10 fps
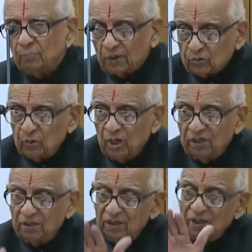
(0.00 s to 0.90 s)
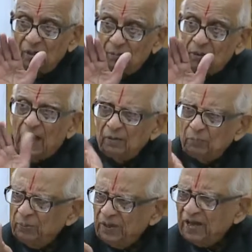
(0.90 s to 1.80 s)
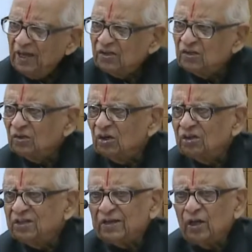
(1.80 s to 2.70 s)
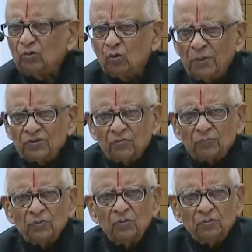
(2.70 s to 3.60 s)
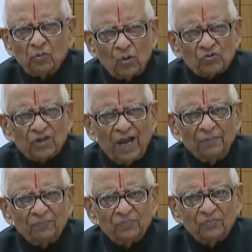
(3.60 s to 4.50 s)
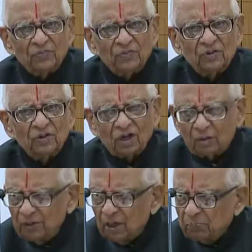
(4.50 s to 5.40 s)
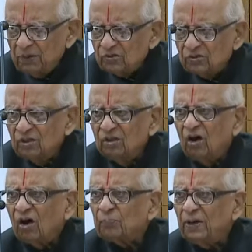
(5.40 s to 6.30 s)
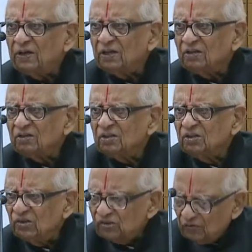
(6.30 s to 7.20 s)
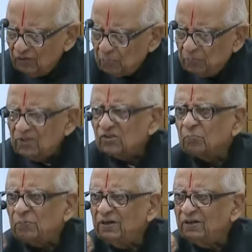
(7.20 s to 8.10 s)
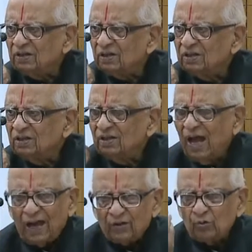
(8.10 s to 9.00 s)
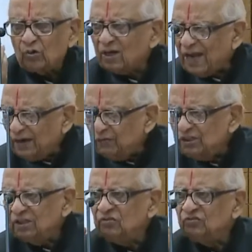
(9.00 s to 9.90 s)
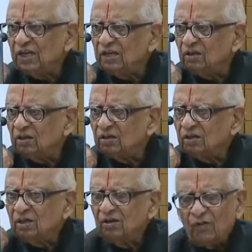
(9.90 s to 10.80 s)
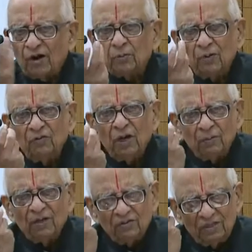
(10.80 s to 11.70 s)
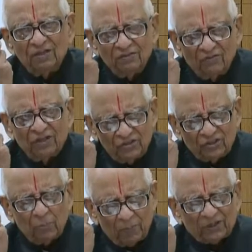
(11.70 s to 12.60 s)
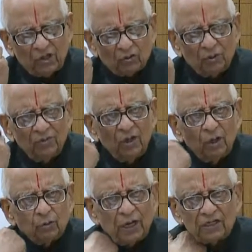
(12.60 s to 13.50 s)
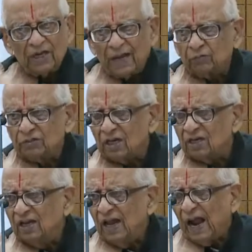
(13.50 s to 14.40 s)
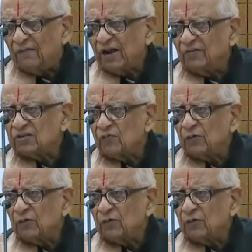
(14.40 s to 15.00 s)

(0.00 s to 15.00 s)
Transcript: Particularly, and PIL is taking too much of uh, court's time. Criminal appeals are pending. Civil appeals are pending. Accused are languishing in jail. But uh, uh, is it a pressure to him to get an acquittal after having